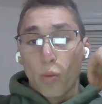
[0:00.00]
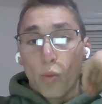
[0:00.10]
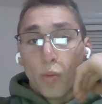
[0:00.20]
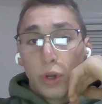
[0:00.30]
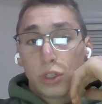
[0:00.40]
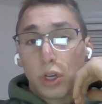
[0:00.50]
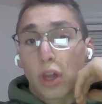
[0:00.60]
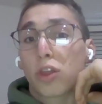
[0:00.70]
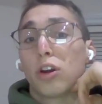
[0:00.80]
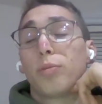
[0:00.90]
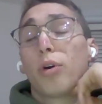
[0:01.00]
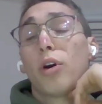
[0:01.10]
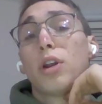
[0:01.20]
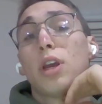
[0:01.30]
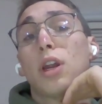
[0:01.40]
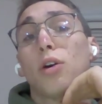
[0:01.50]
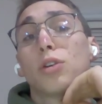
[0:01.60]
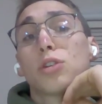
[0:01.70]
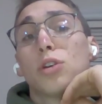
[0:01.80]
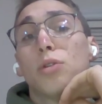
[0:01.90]
We see a third party and
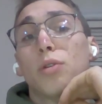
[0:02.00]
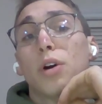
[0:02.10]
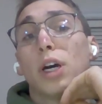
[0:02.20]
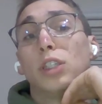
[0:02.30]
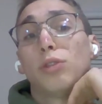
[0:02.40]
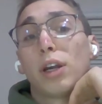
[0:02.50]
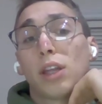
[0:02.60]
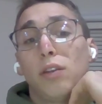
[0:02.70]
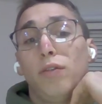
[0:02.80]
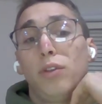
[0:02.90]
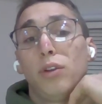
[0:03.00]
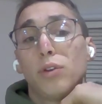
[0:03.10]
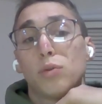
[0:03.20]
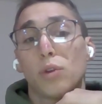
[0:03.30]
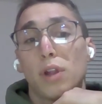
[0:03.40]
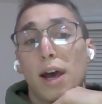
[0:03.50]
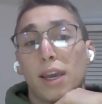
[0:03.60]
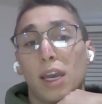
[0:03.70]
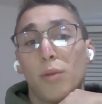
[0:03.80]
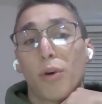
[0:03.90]
also a direct influence with
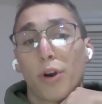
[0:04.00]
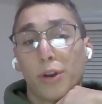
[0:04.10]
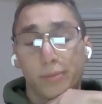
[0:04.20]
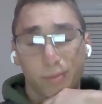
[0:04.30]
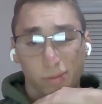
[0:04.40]
Lockheed Martin.